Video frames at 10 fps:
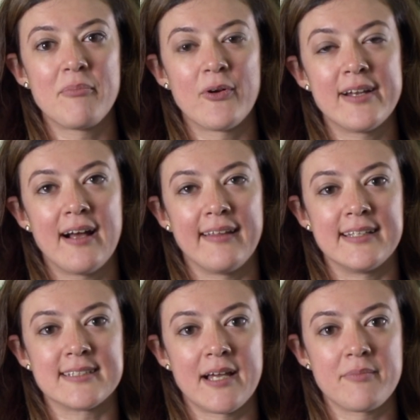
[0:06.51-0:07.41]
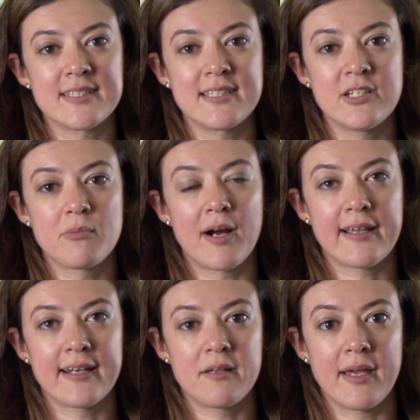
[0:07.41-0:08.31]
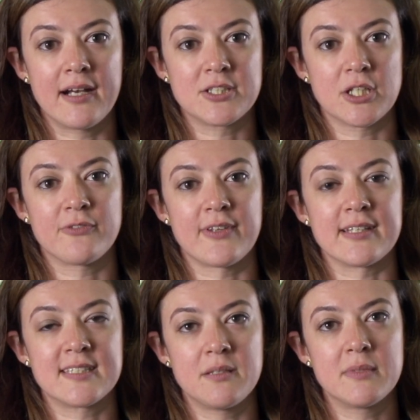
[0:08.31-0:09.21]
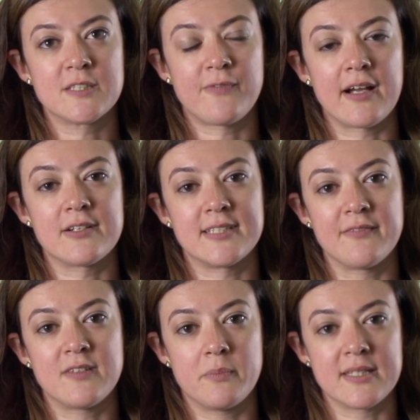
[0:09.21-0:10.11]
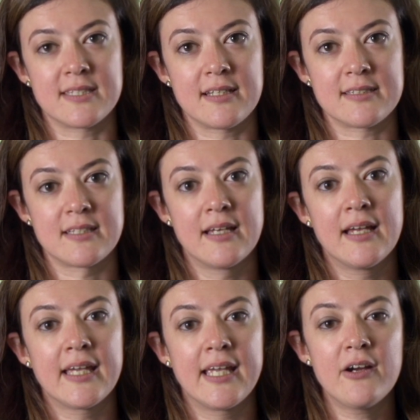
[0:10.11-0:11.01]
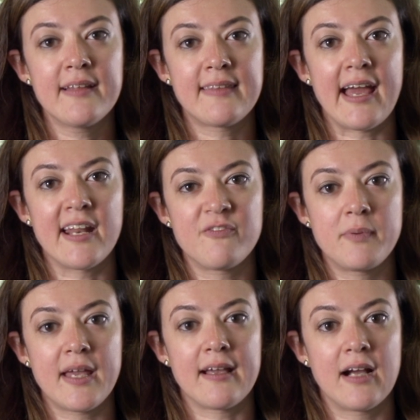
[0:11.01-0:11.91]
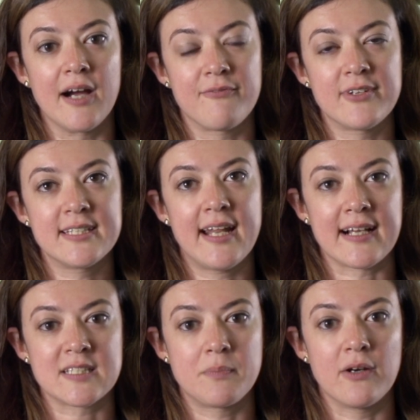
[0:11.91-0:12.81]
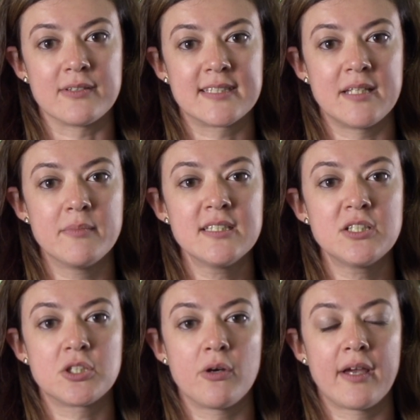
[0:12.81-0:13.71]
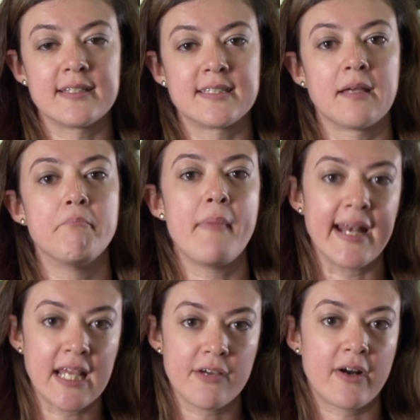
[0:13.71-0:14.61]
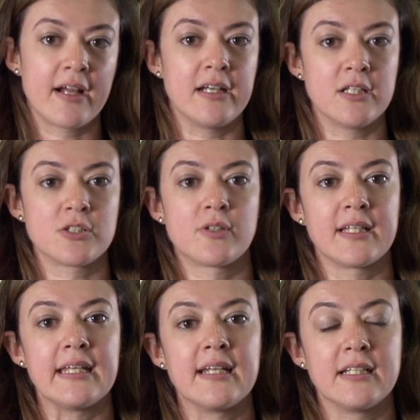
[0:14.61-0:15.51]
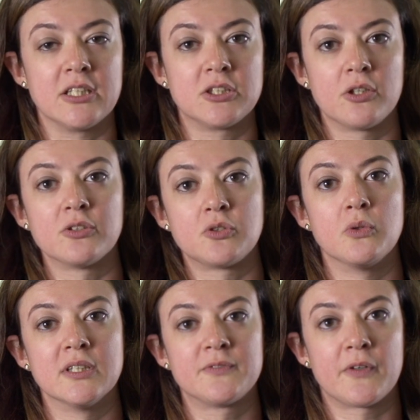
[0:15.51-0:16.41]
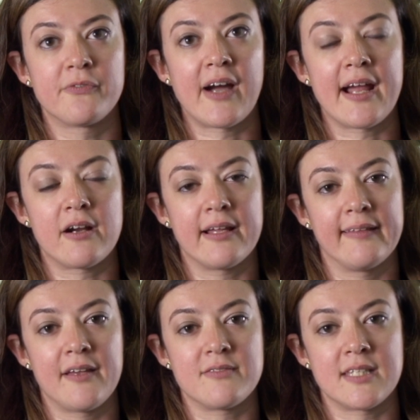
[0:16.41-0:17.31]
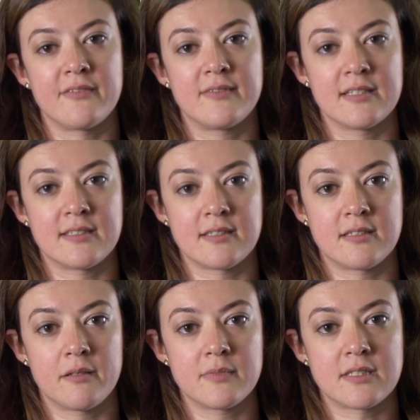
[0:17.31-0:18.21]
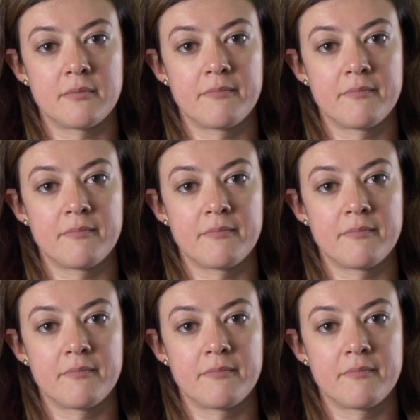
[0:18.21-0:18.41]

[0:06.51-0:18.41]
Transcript: Lauren Holland. I'm the Senior Marketing Manager for the Siemens Fire Safety business. Here at the N F P A Conference and Expo, Siemens is showcasing many of our industry-leading digital tools for fire and life safety systems.